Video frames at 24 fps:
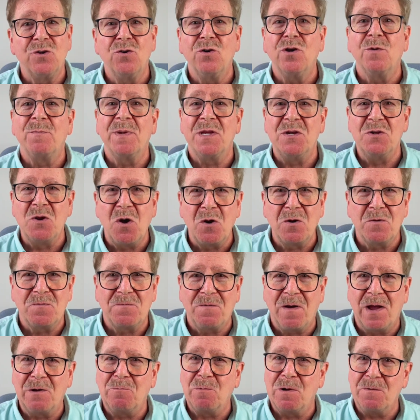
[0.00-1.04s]
can be
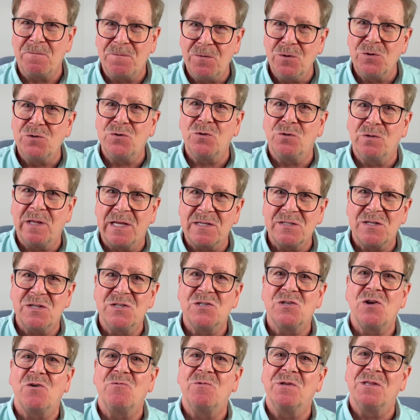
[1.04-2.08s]
notified when future
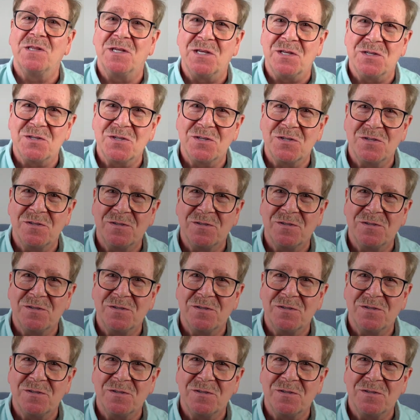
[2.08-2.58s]
lessons are released.